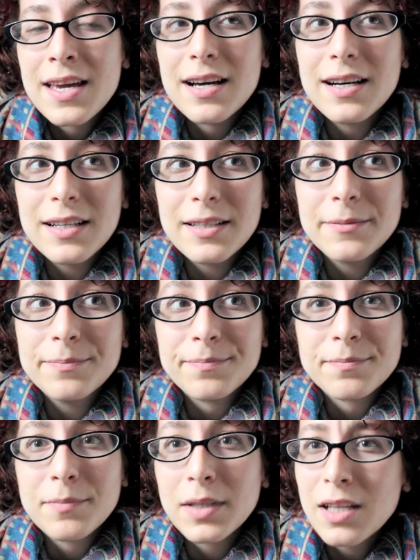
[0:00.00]

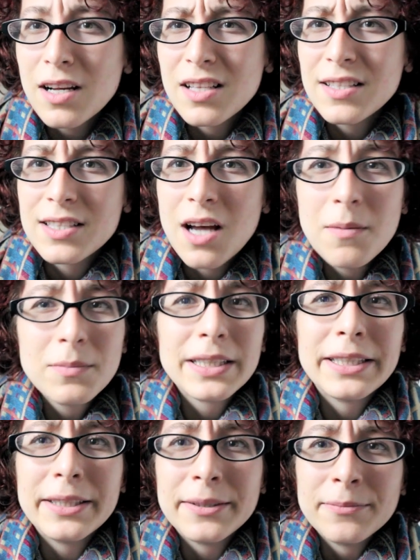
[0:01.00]
But luckily
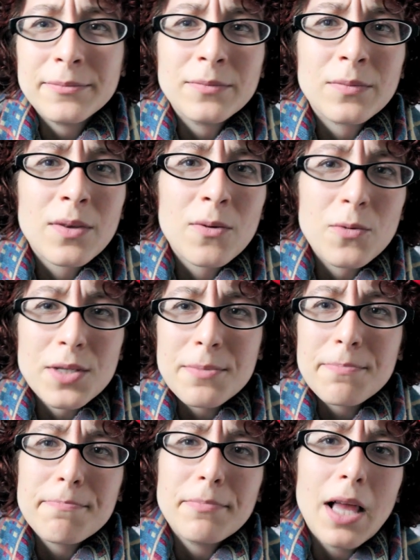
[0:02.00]
Tumblr
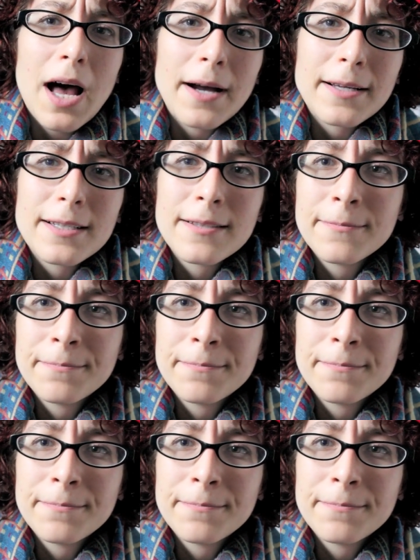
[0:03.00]
wasn't blocked.